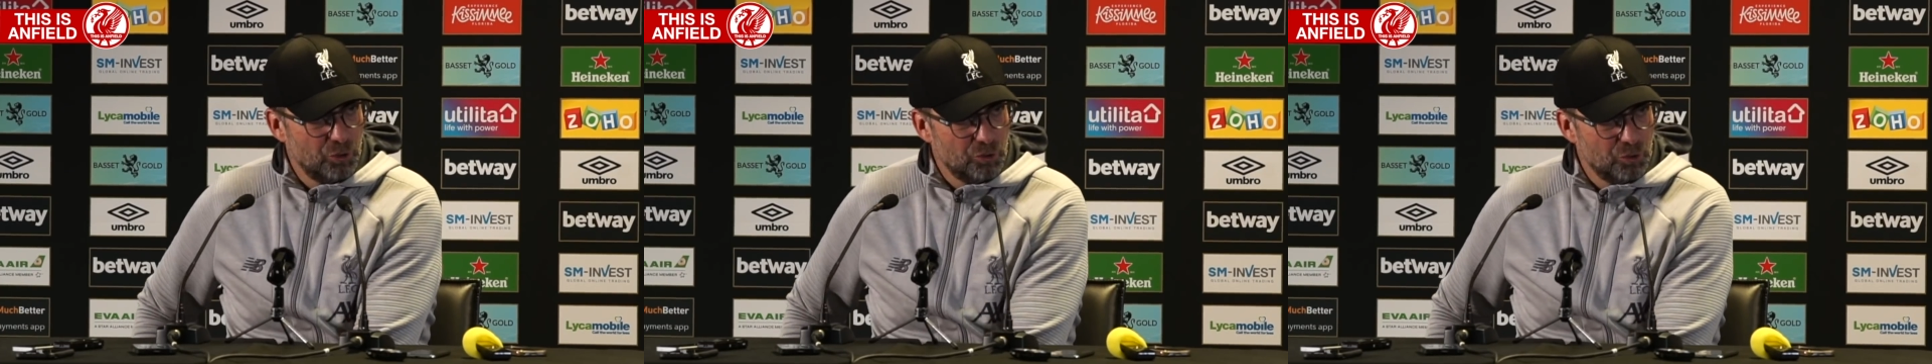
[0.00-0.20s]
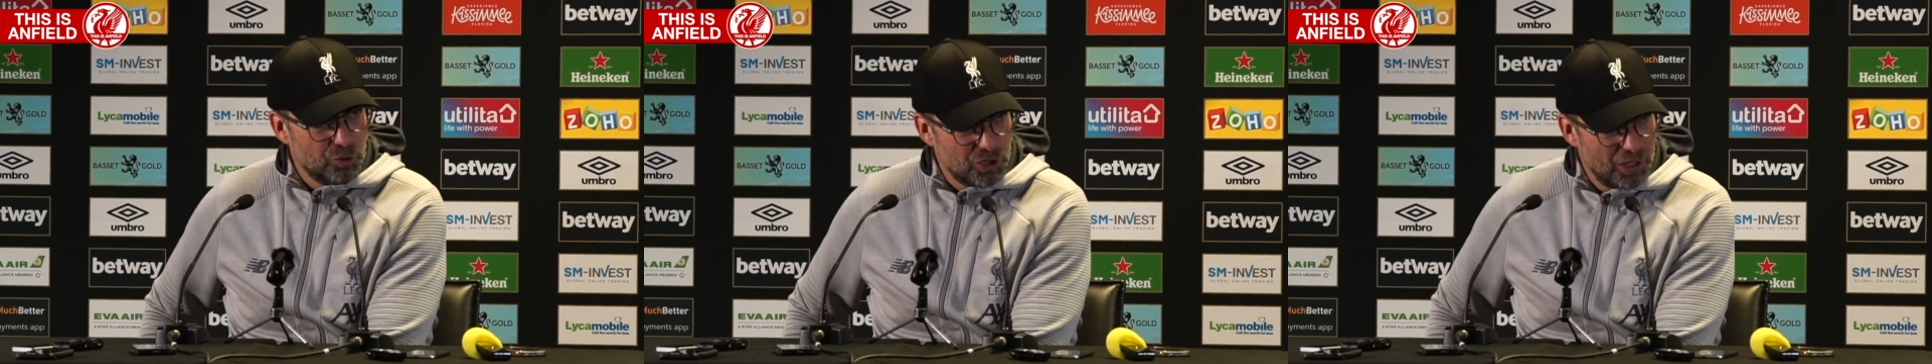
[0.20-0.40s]

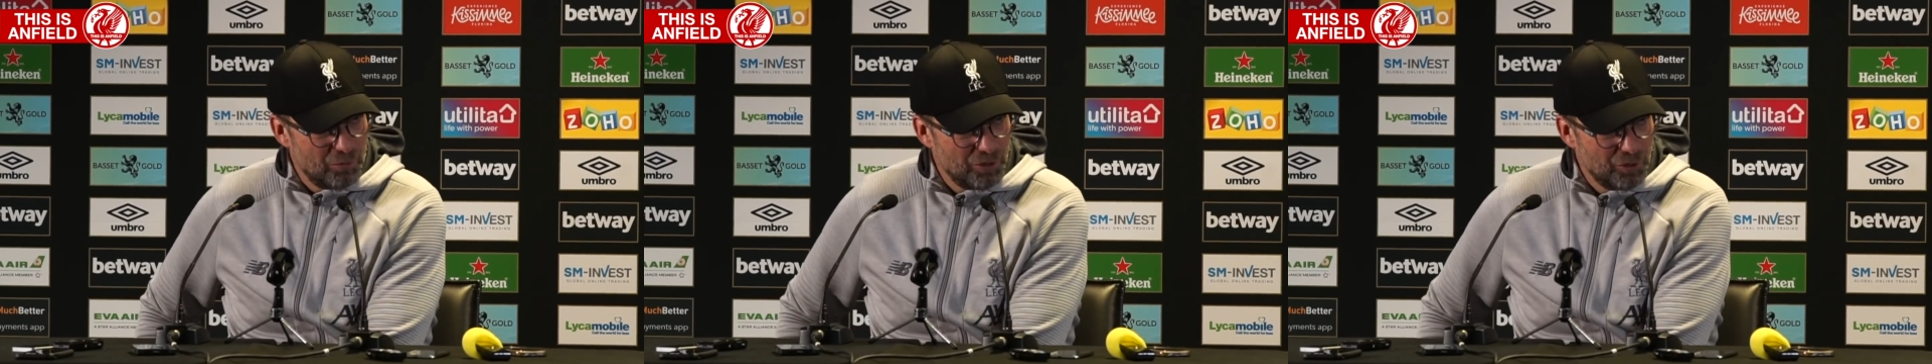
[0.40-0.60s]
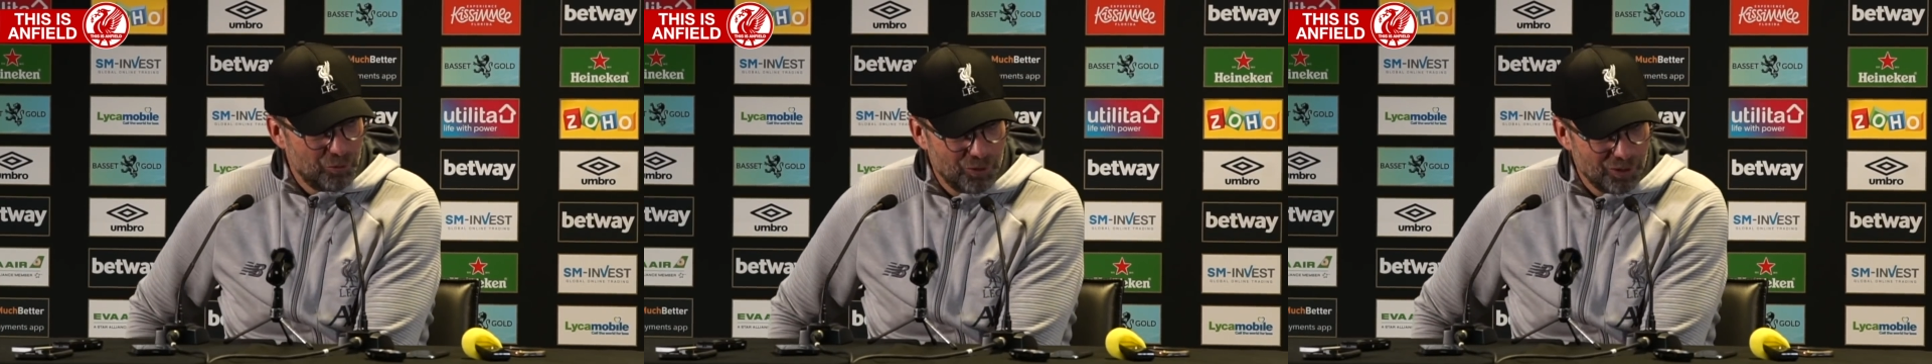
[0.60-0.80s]
you jump
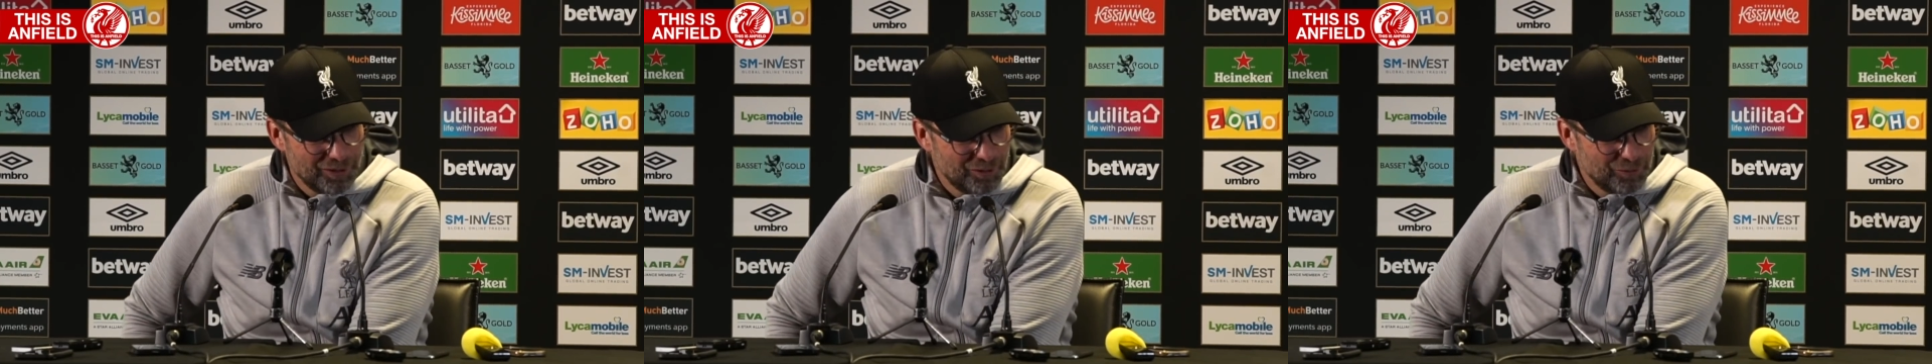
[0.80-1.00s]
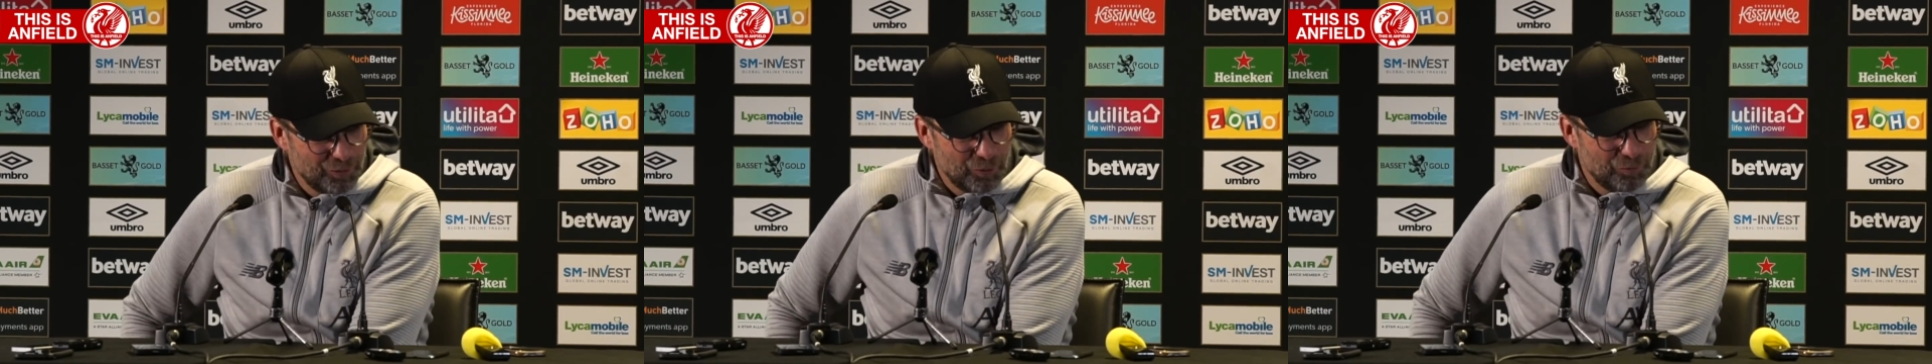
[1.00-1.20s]
in the water,
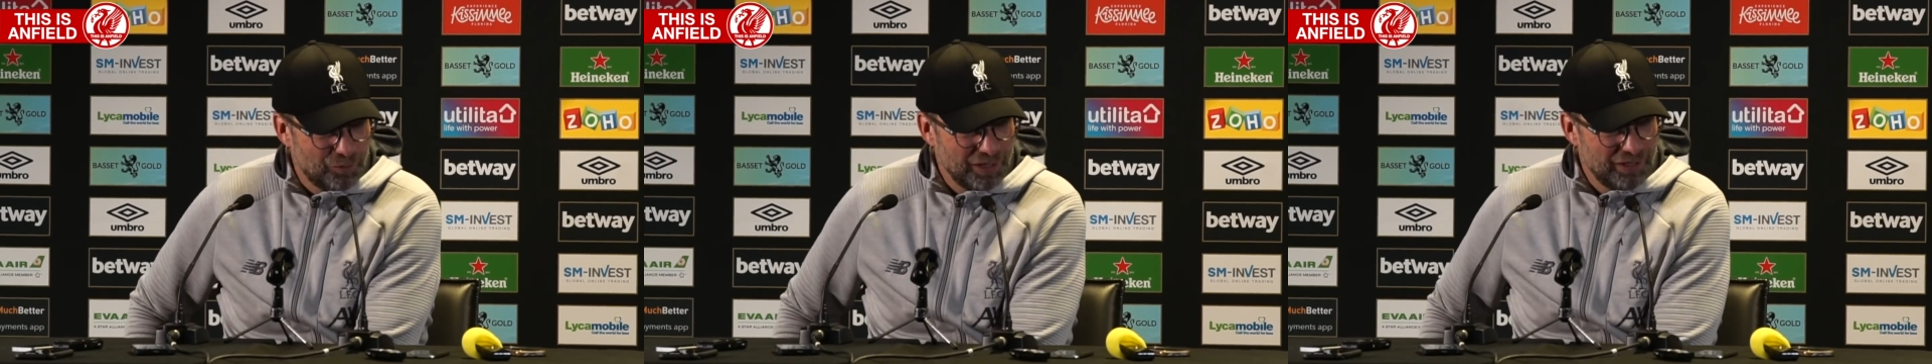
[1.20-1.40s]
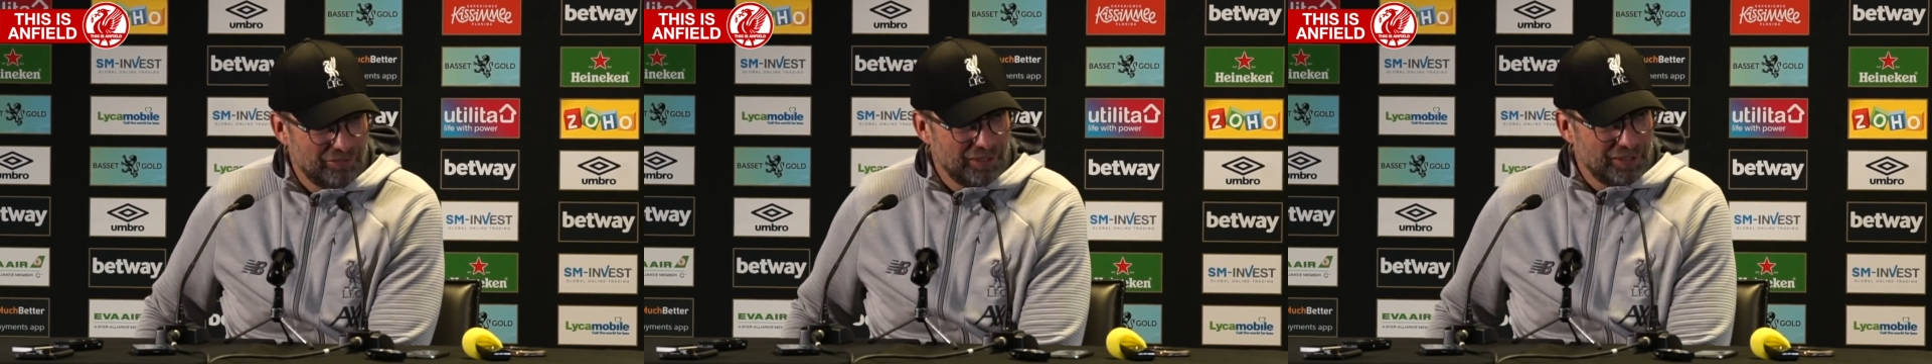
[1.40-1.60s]
you don't
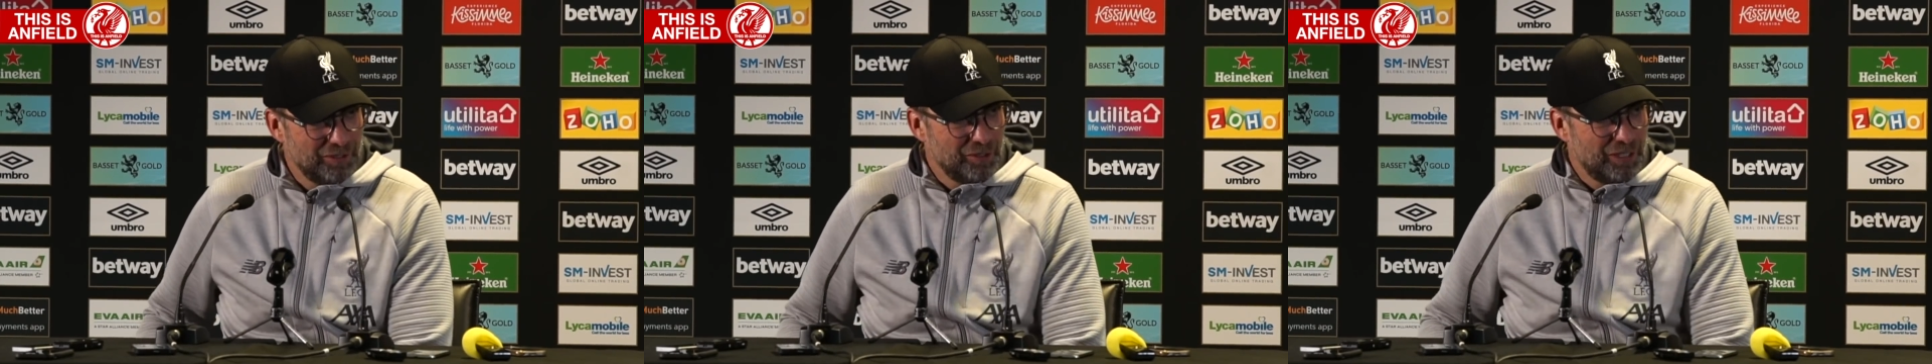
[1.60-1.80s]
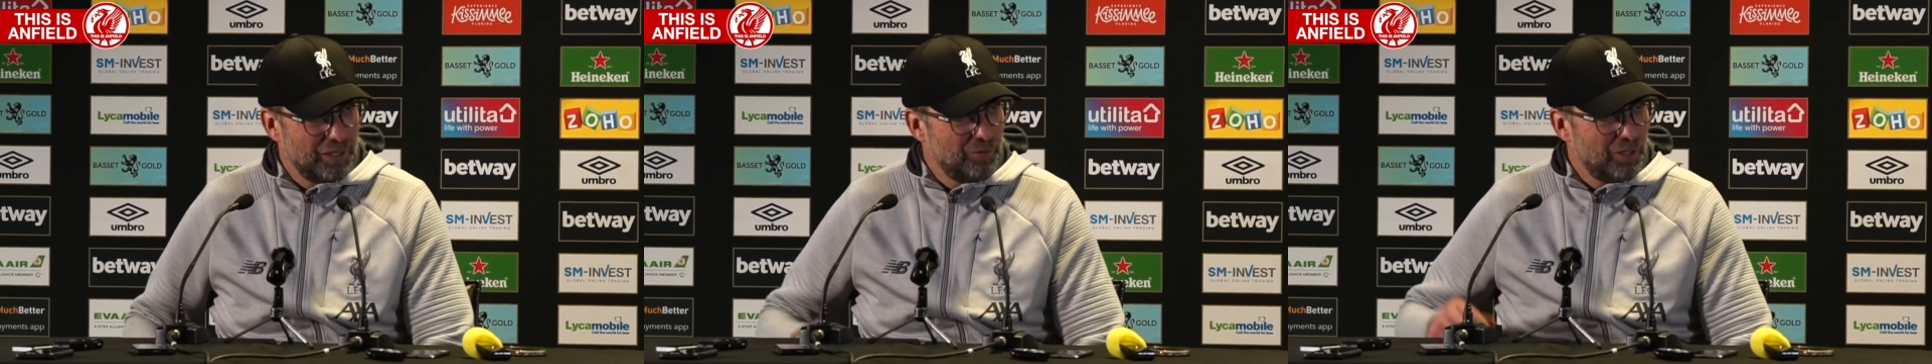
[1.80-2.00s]
breathe, and you
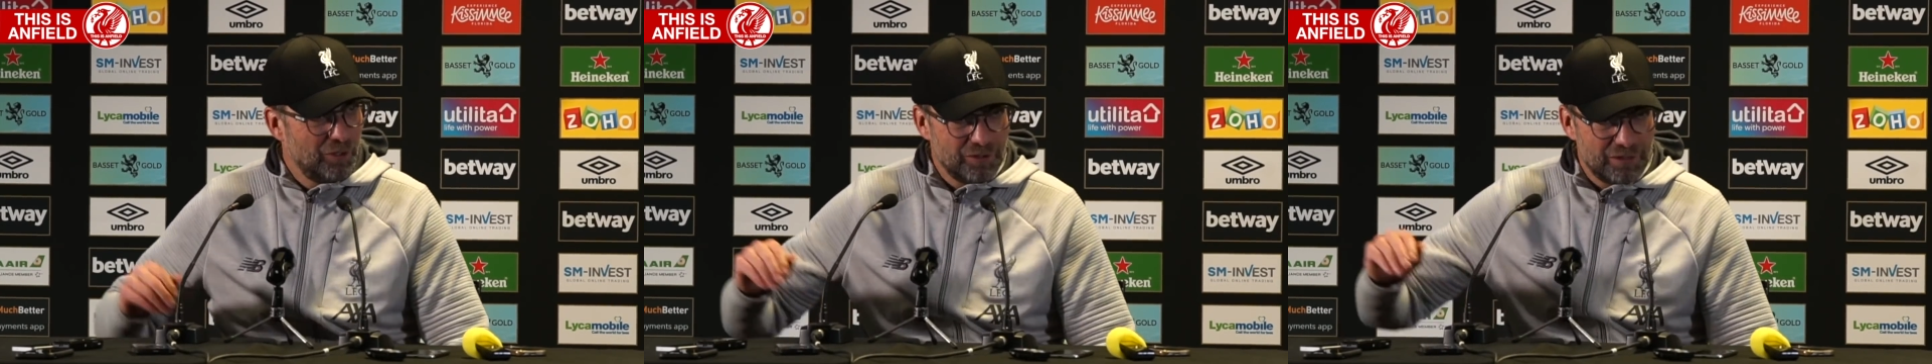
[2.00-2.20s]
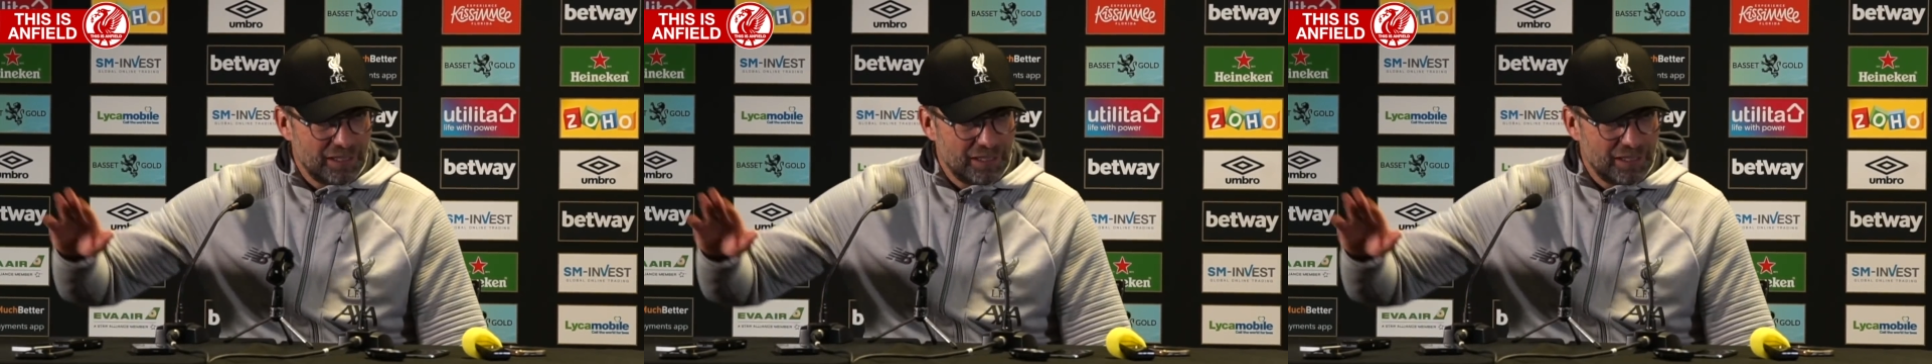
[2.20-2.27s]
come out,